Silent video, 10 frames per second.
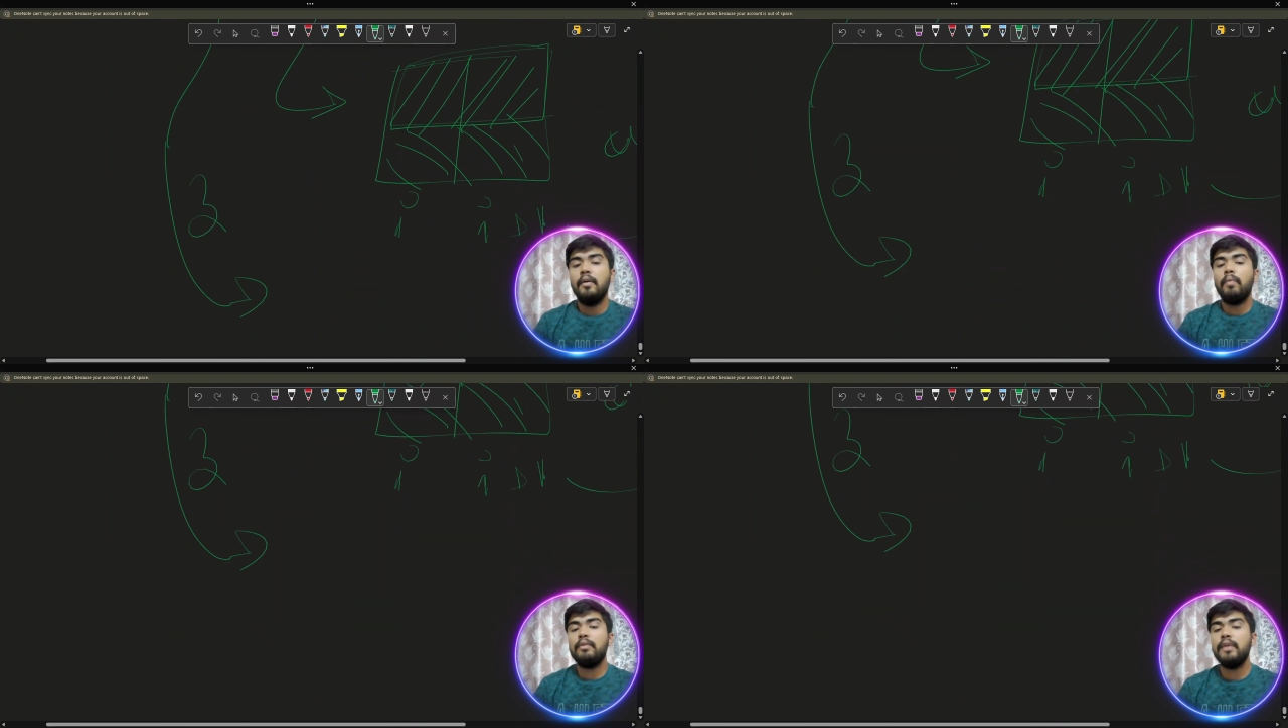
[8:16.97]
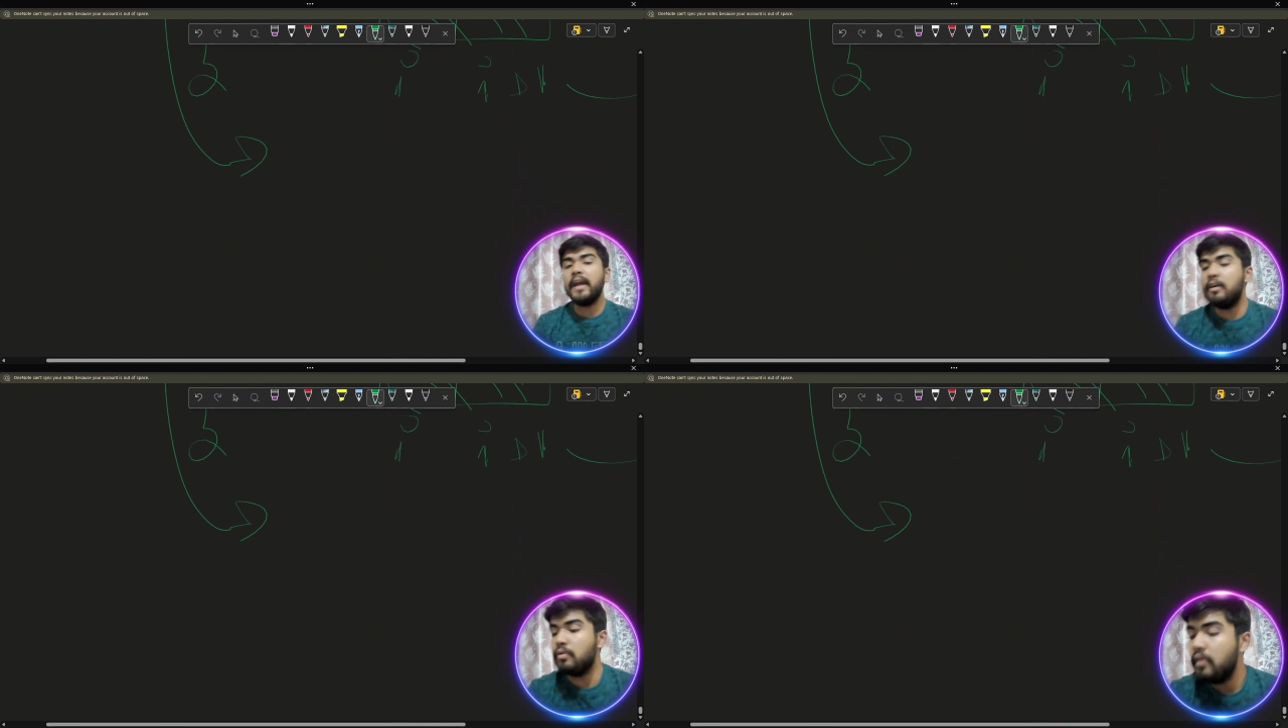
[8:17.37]
What we
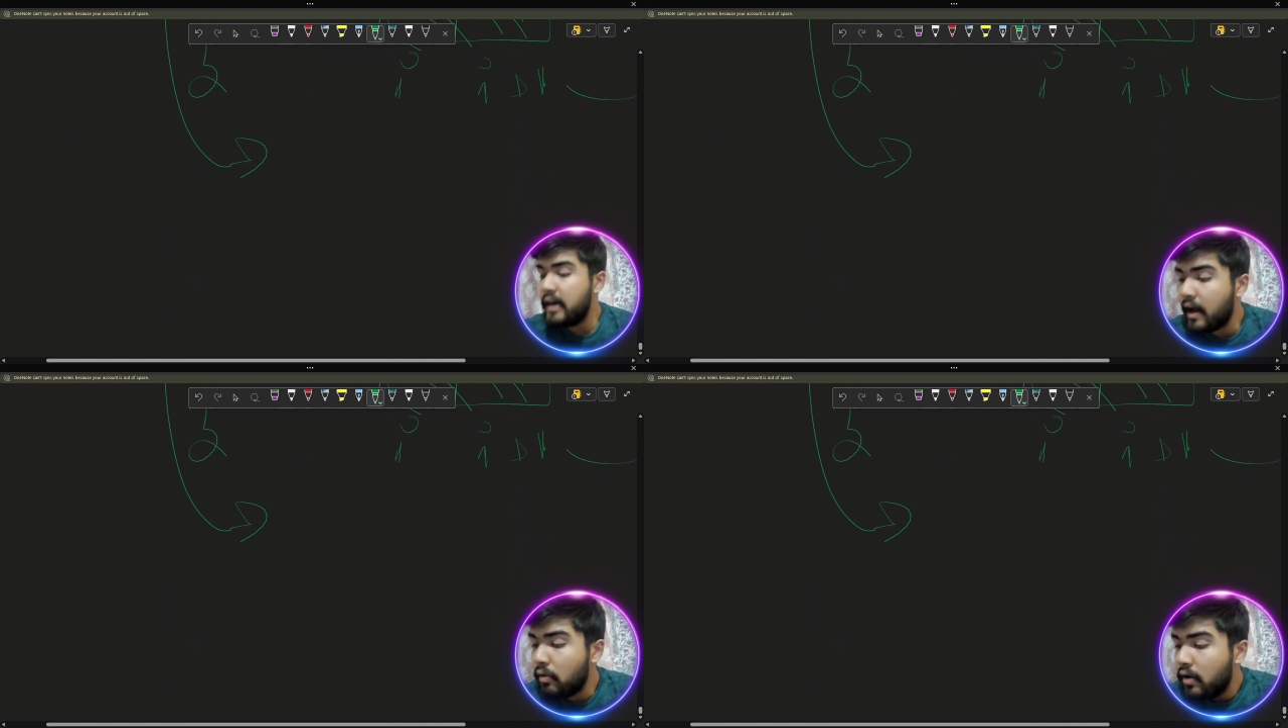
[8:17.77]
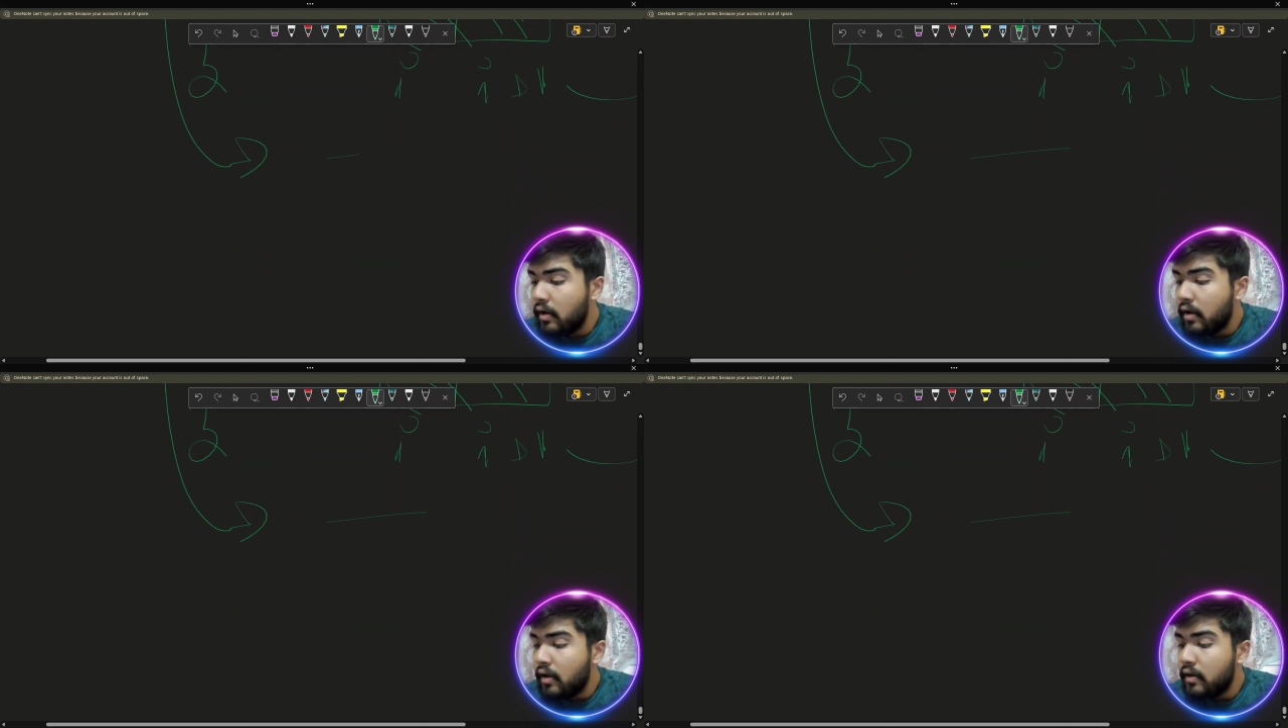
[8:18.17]
can do now,
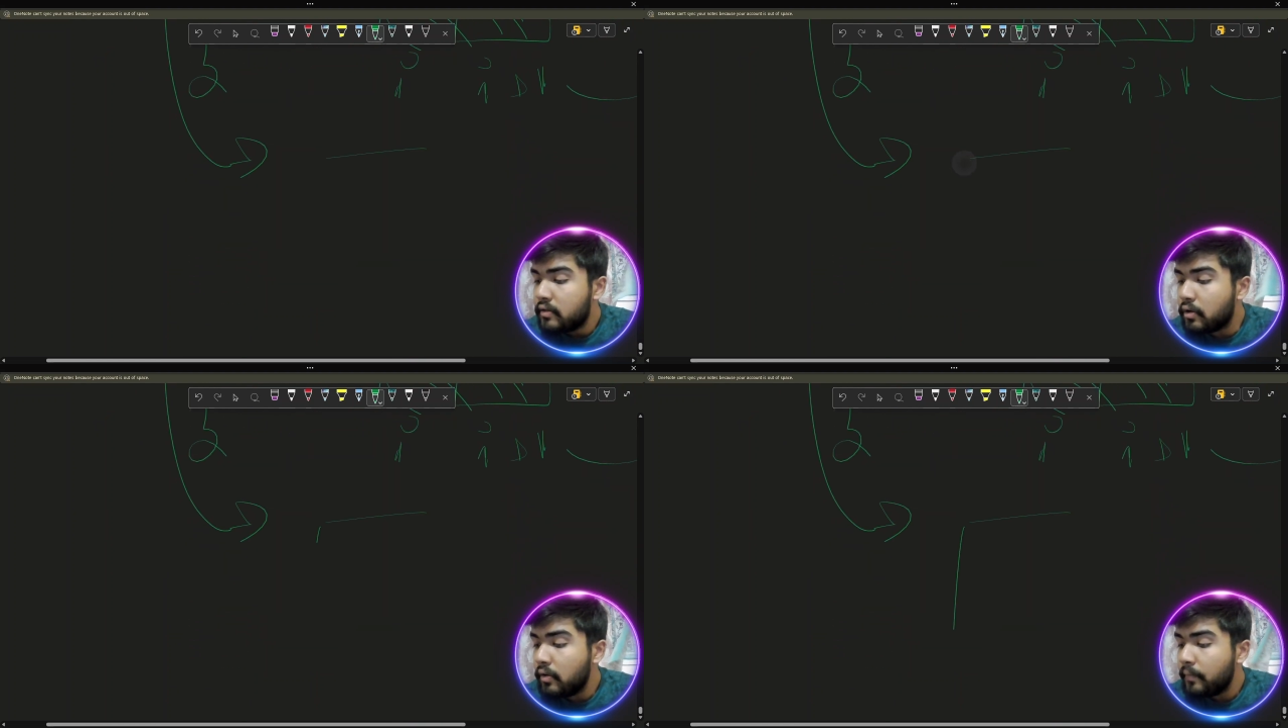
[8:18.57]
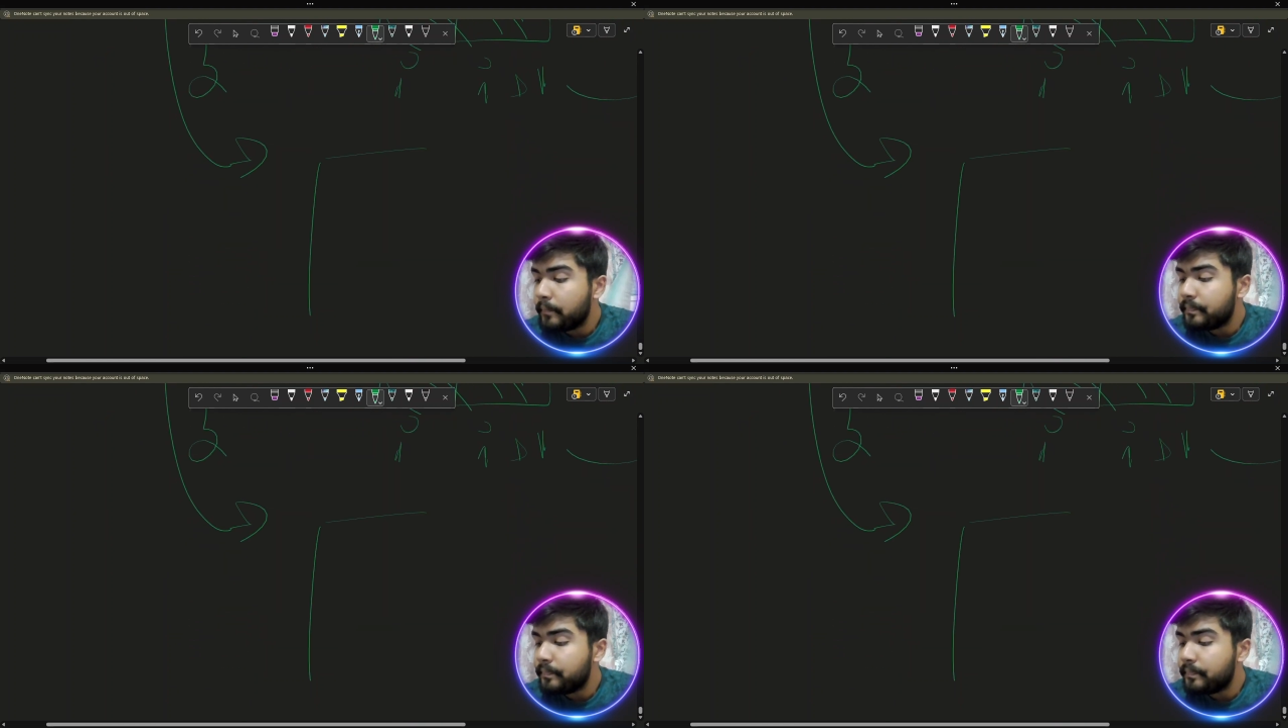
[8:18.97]
so